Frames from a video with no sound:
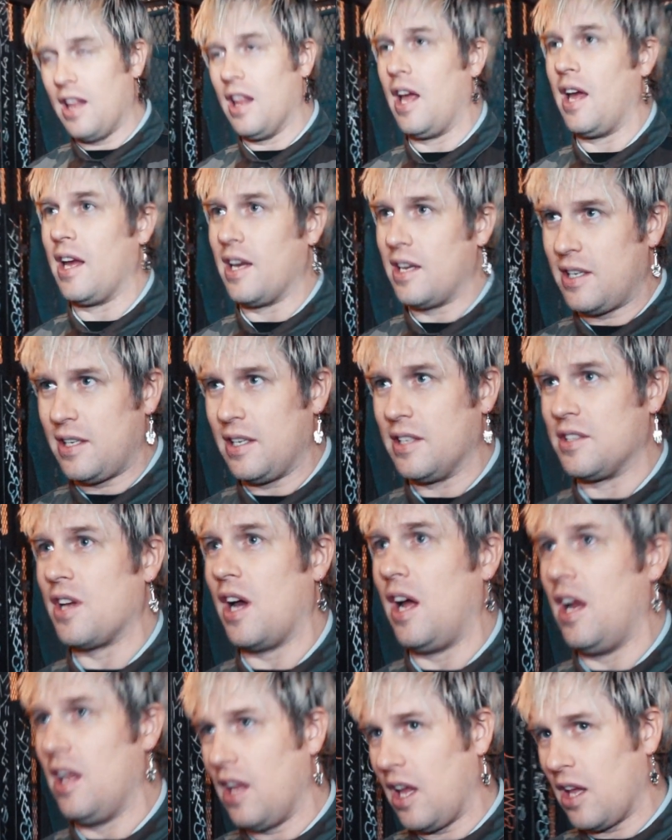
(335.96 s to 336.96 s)
of like
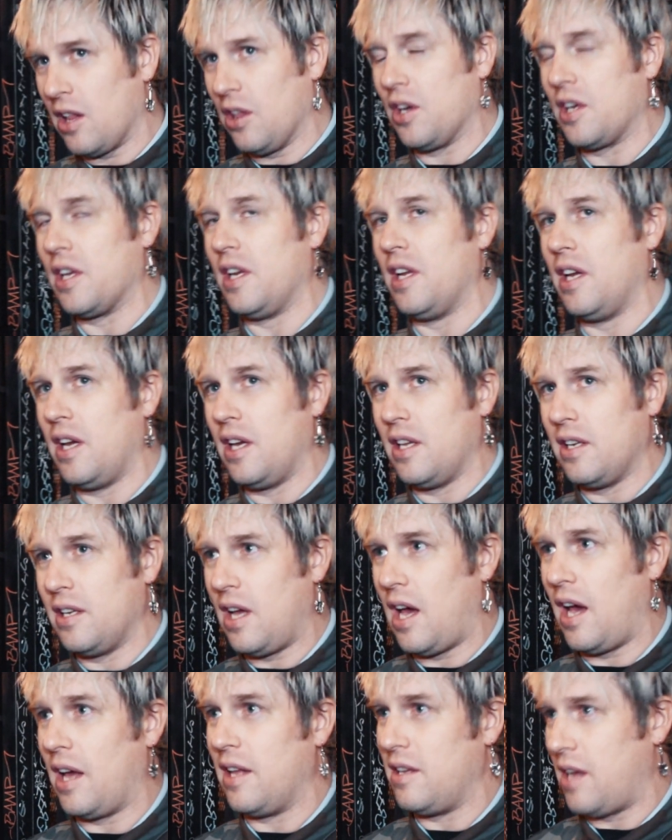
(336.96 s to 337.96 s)
looking at
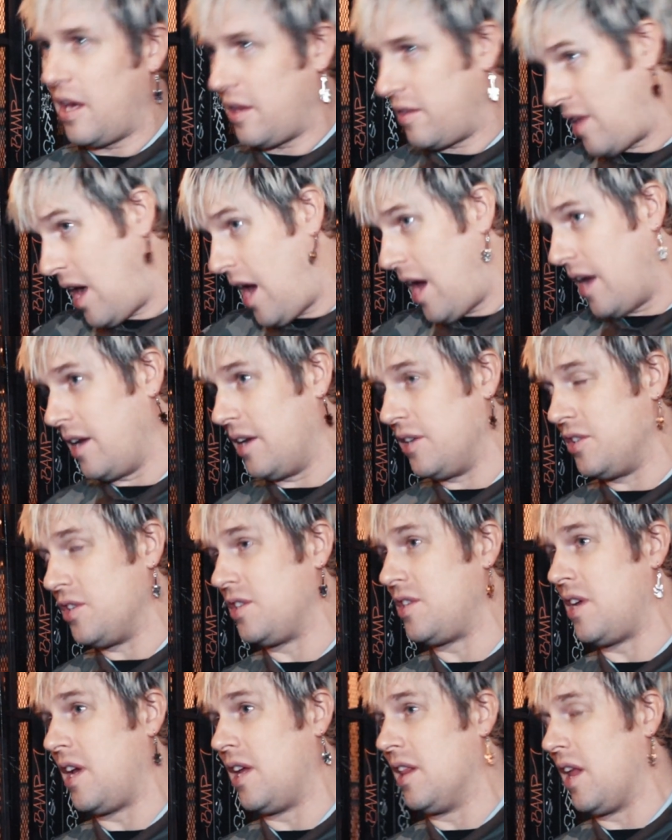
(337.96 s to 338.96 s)
that and
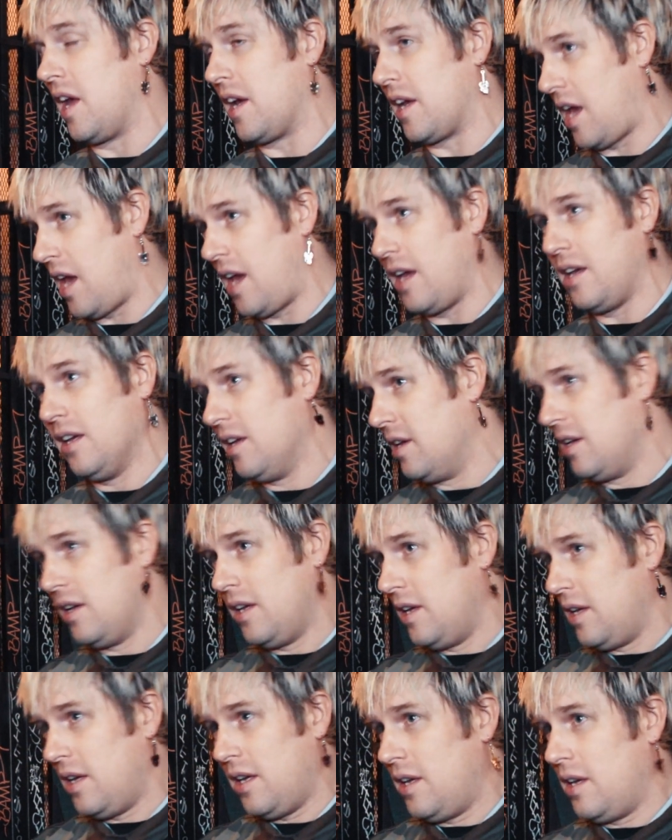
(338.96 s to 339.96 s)
just saying like, hey,
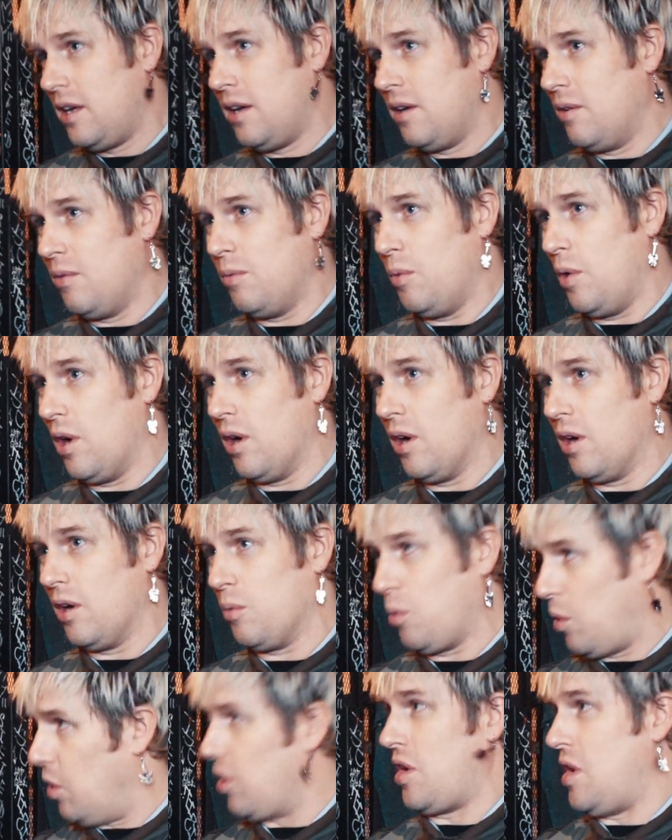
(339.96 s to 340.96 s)

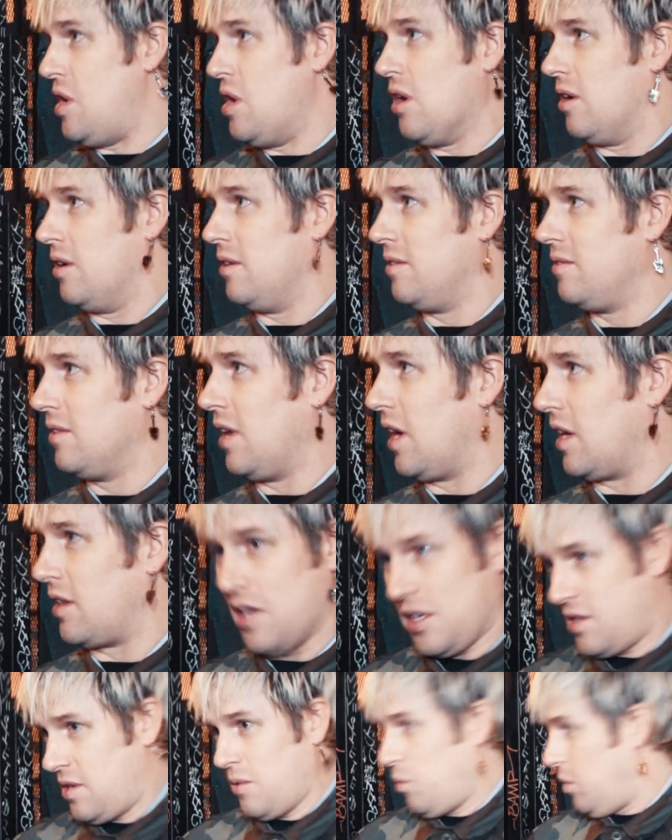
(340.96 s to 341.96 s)
we're here, like
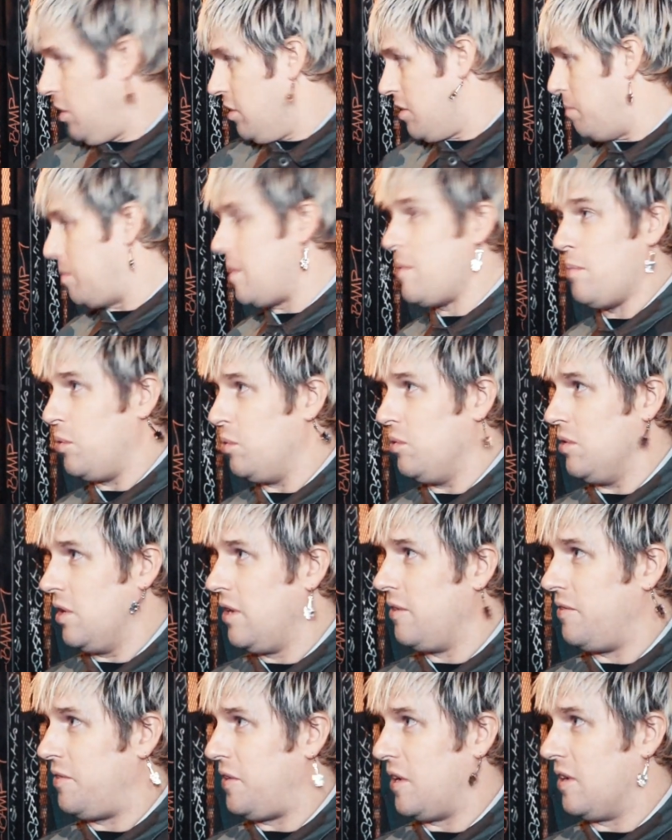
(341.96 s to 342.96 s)
this, we're the people who
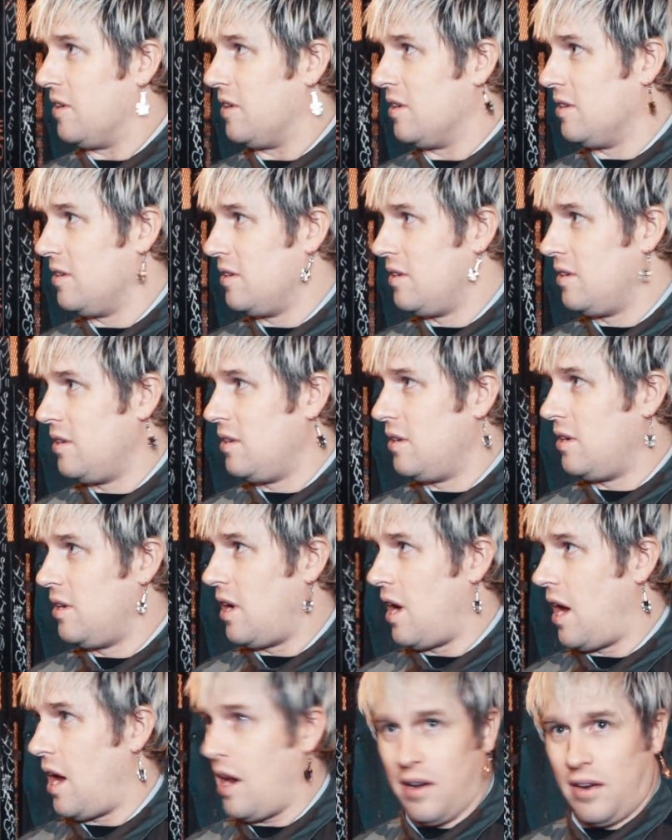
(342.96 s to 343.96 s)
live here,
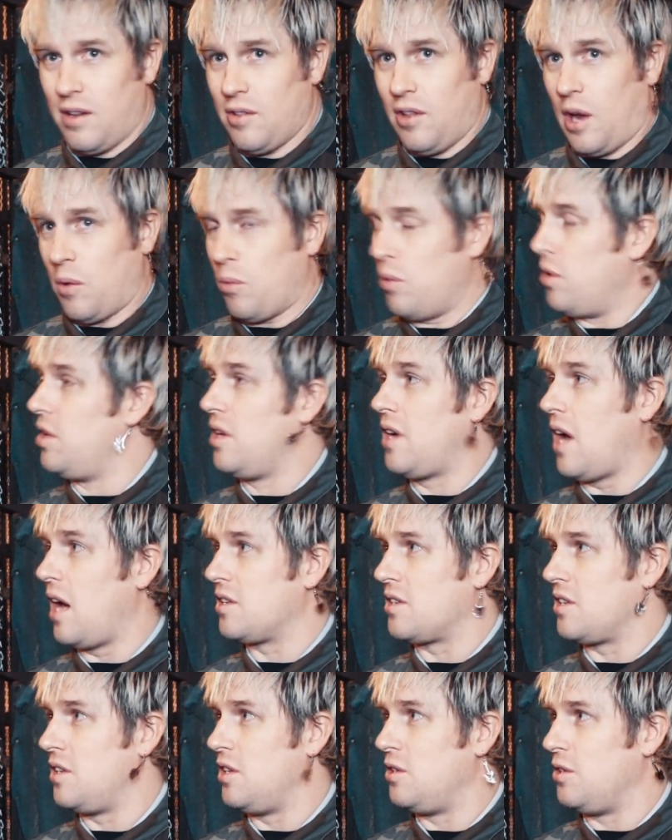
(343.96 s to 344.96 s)
and like, what are you
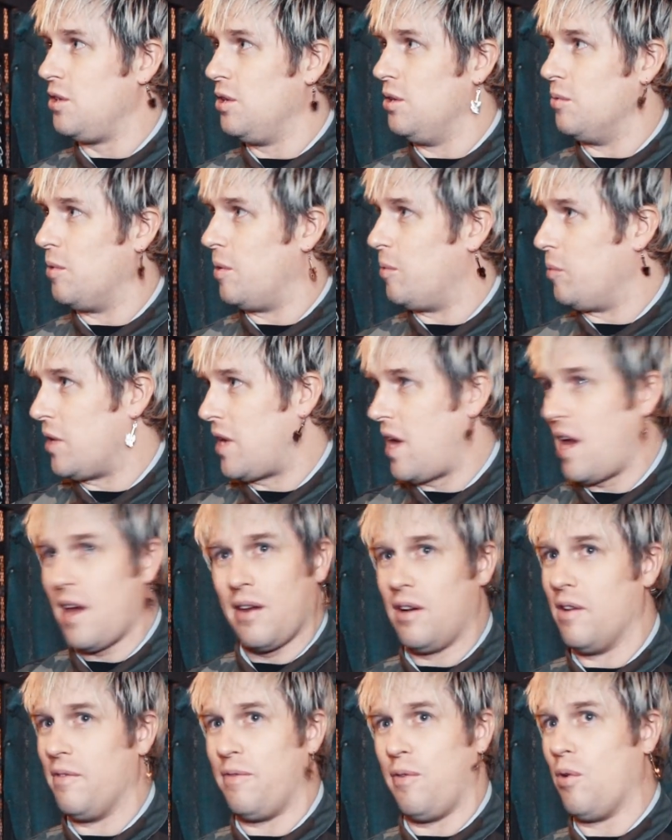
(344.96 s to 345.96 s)
guys gonna do when we can't
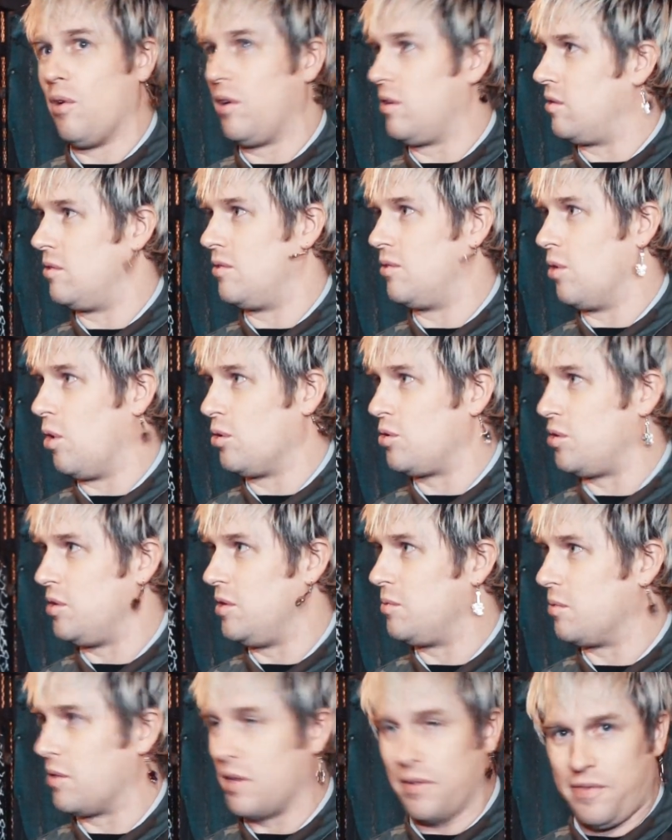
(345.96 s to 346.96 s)
afford
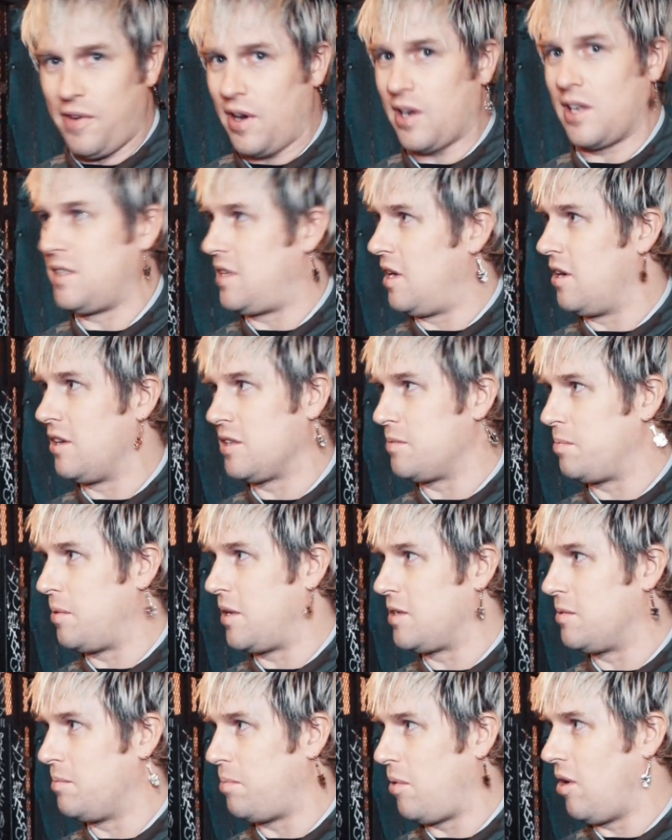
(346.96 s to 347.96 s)
groceries? We're gonna fucking tear this
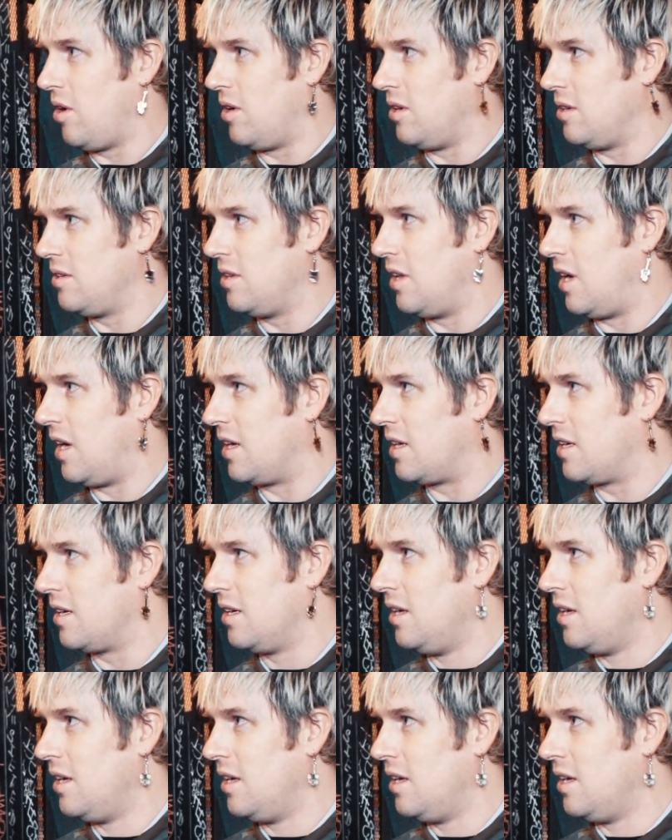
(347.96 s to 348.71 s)
place apart. Like,